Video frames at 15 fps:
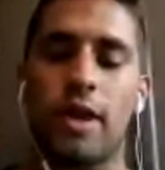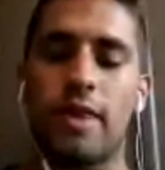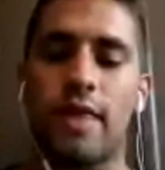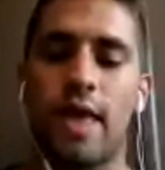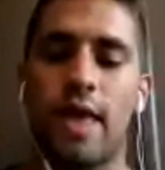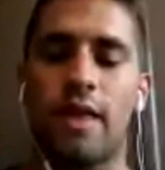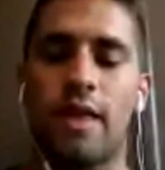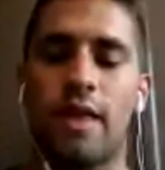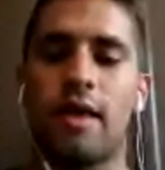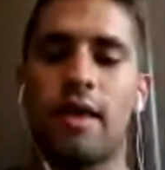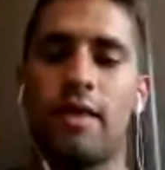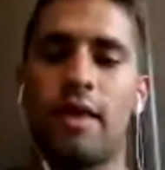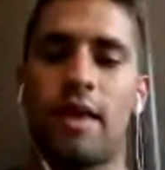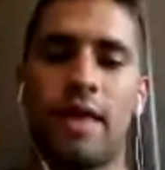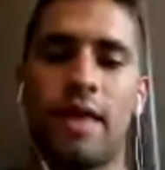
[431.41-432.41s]
And
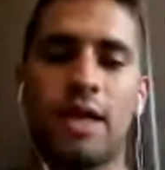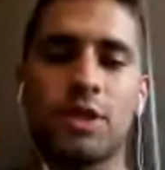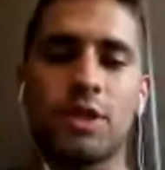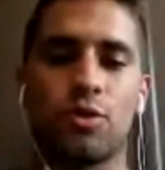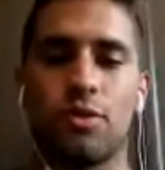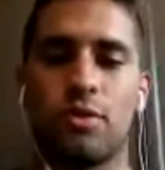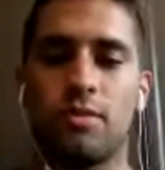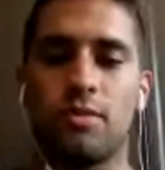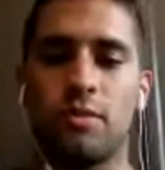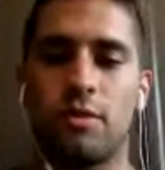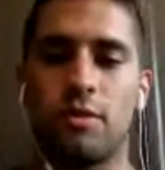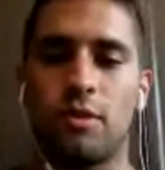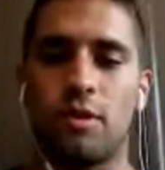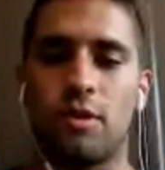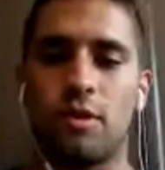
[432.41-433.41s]
that's where
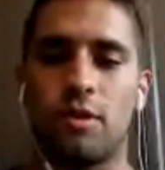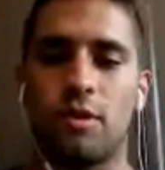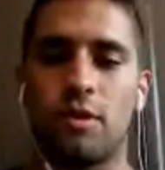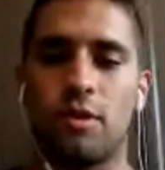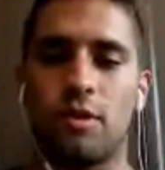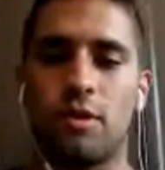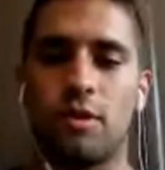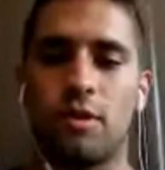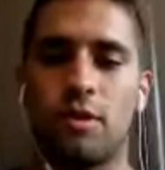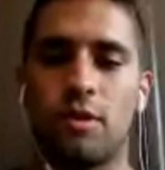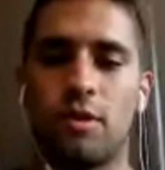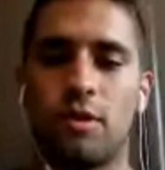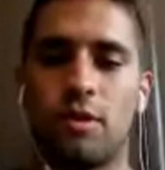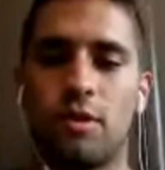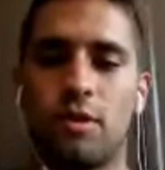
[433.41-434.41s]
the Limb Innovations
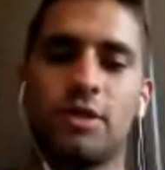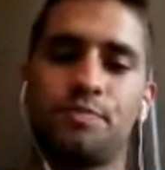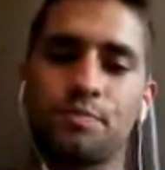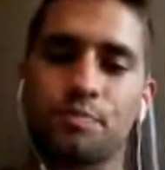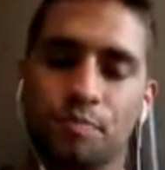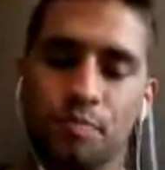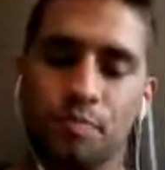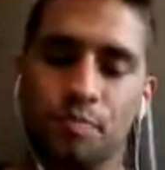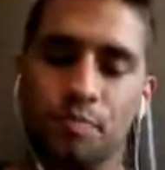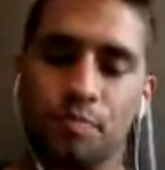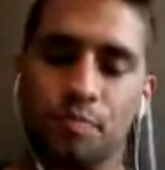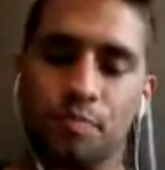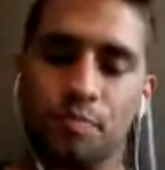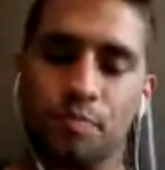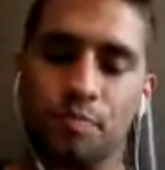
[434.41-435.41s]

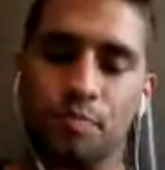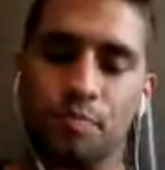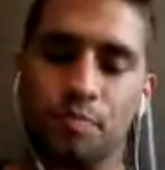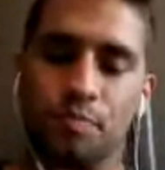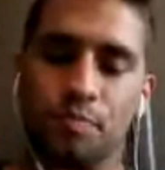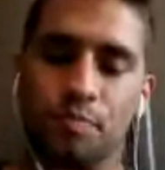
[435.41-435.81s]
infinite